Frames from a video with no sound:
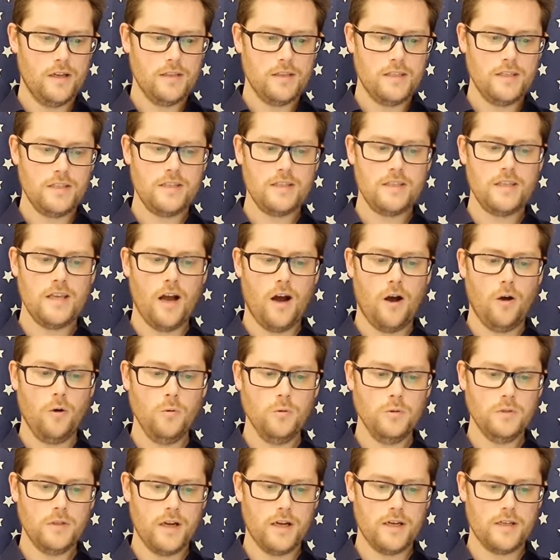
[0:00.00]
This is the
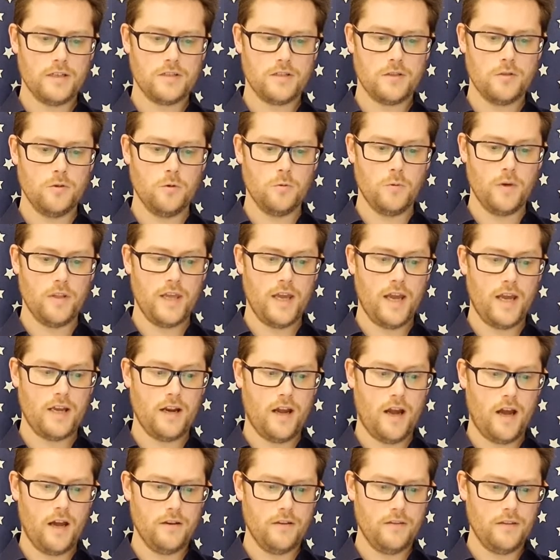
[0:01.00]
old kind of school where they had
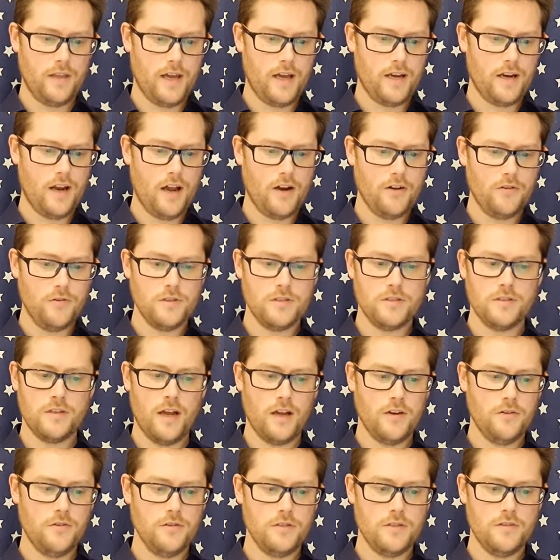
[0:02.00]
hundreds and
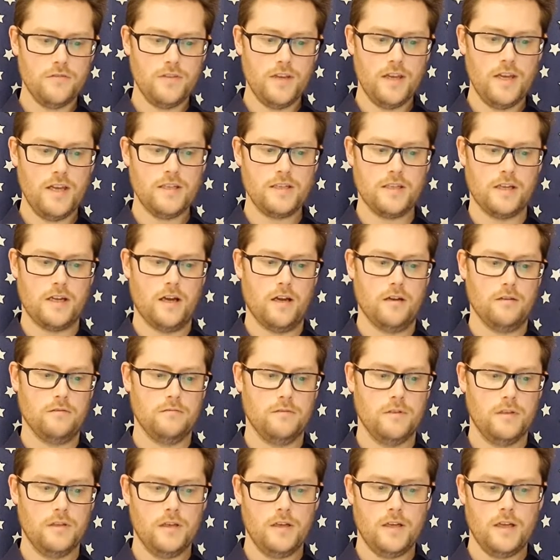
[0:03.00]
hundreds of years ago,"
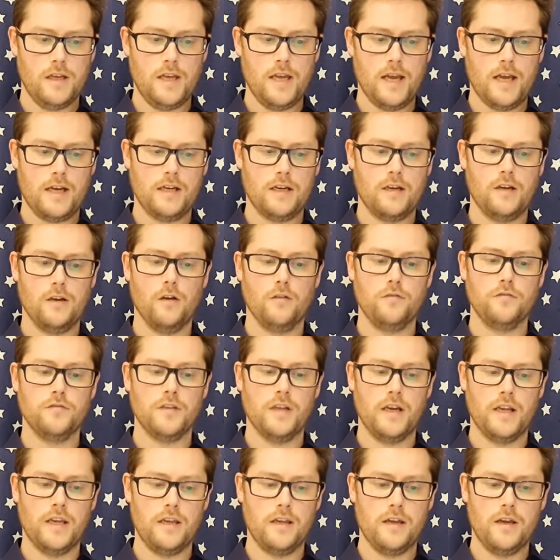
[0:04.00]
he added
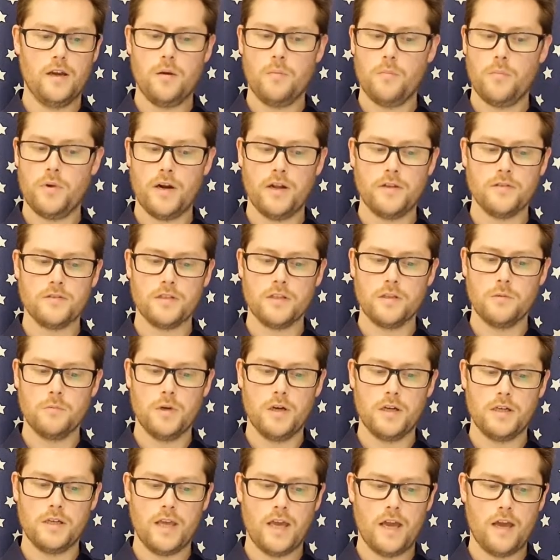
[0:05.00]
loftily, pronouncing the
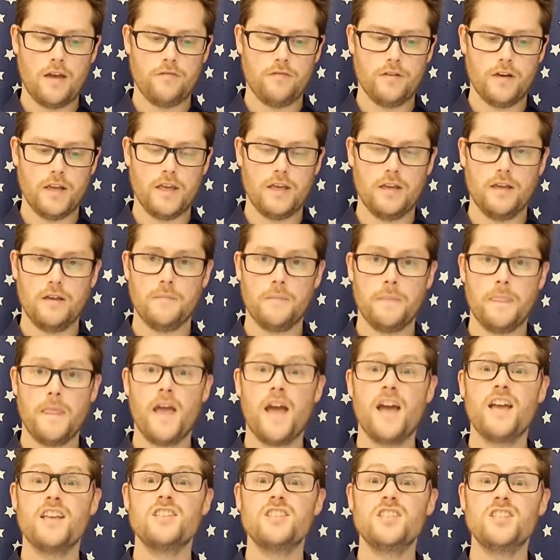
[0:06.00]
word carefully.
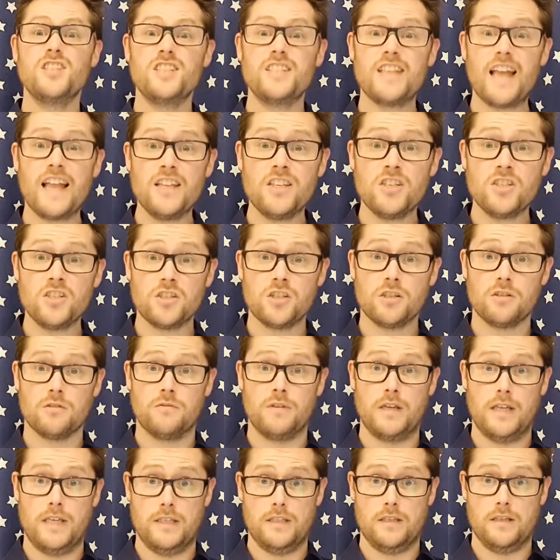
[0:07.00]

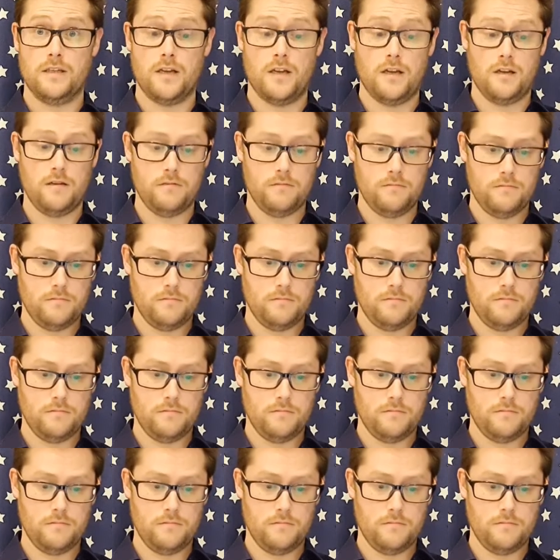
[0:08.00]
"Centuries ago."